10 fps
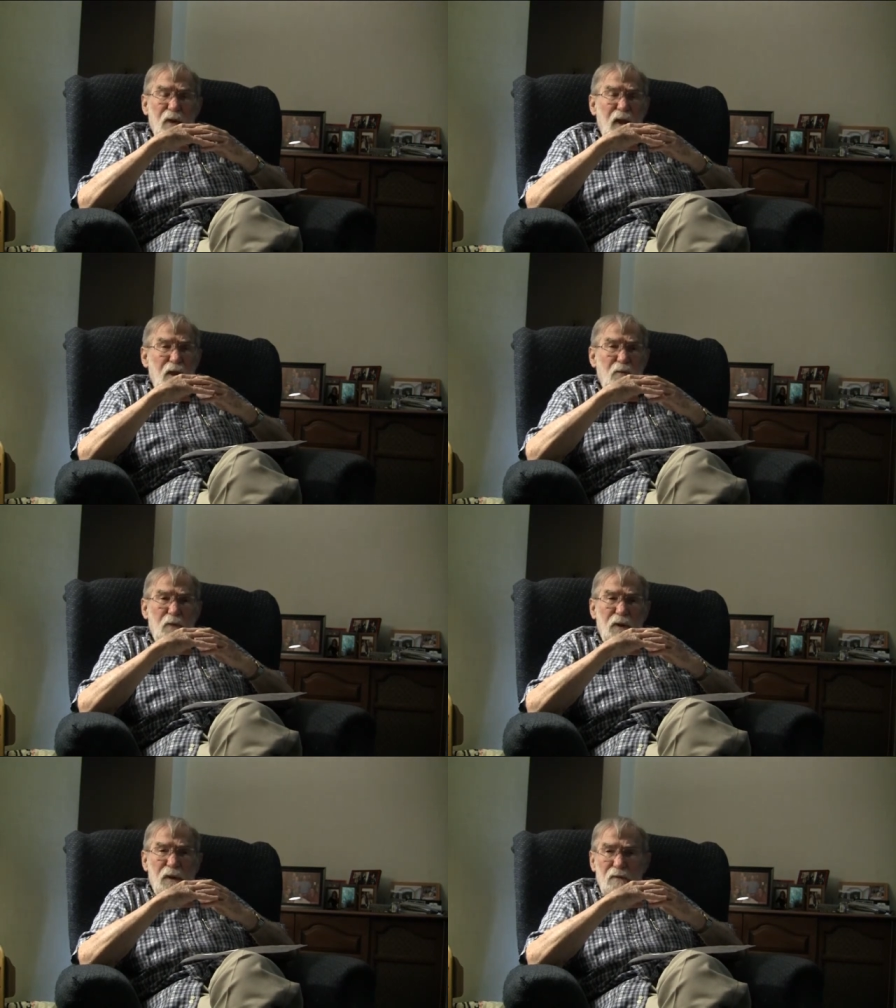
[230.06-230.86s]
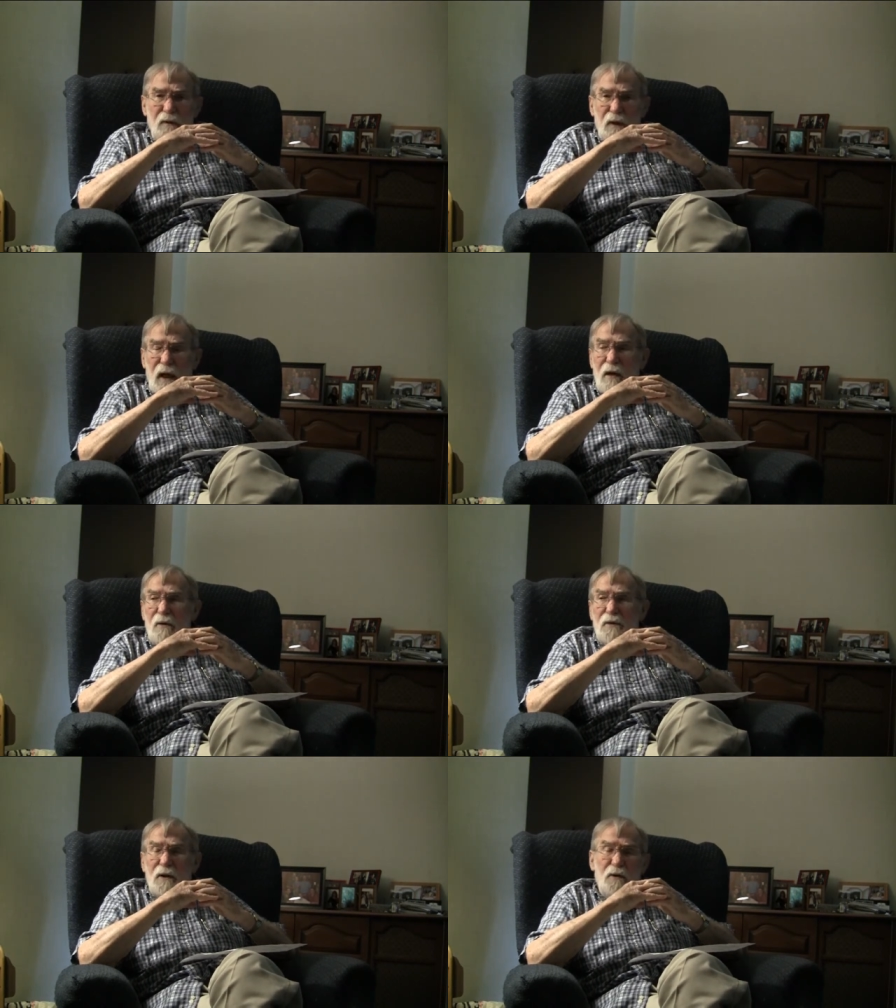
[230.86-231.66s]
realize what the
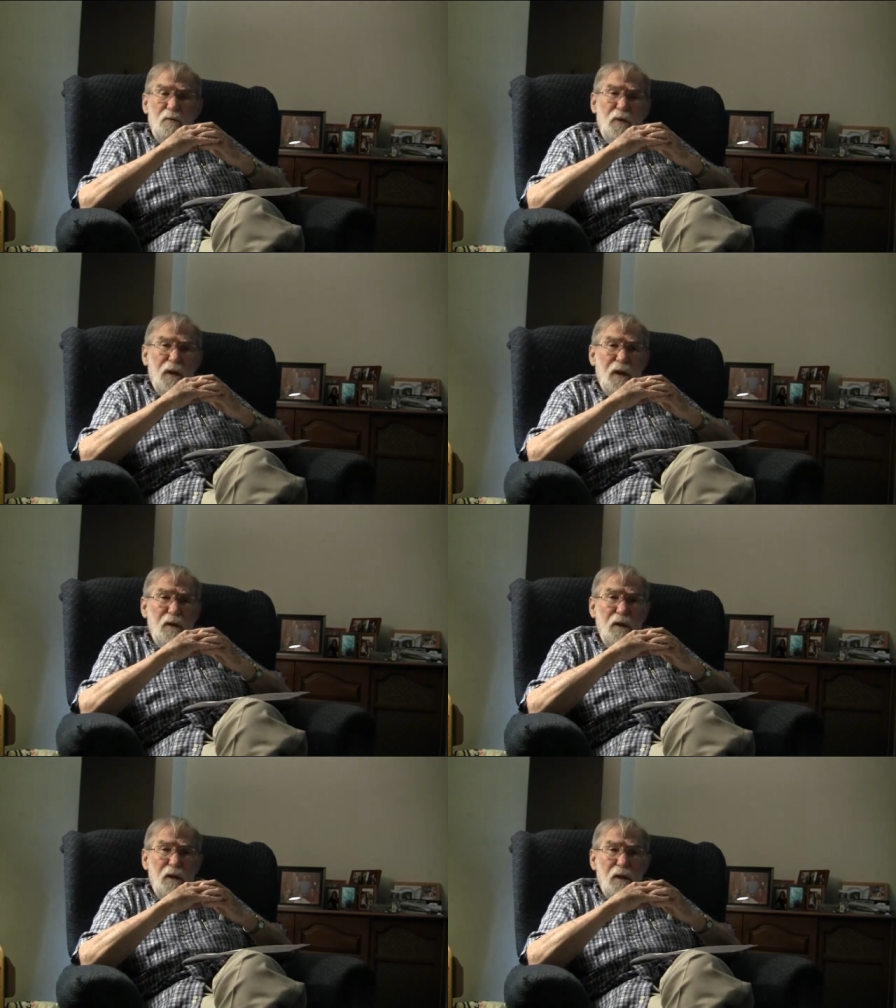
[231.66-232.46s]
hours that you put in.